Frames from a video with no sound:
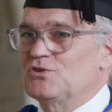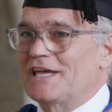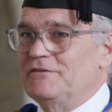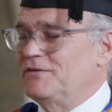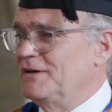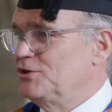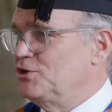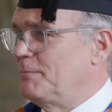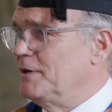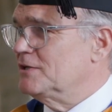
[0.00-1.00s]
safe
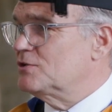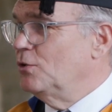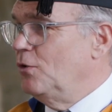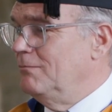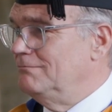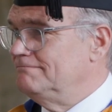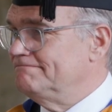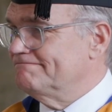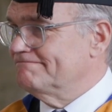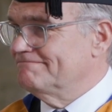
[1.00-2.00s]
ship in a storm,
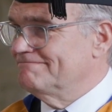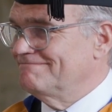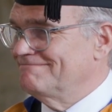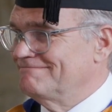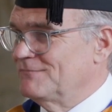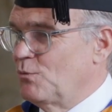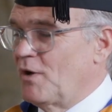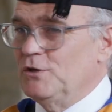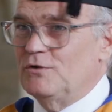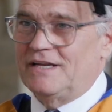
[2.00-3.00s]

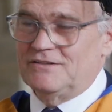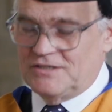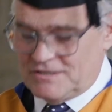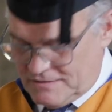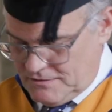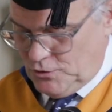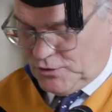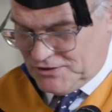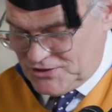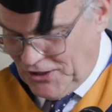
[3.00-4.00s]
where you can
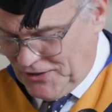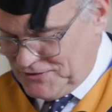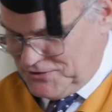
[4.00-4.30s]
turn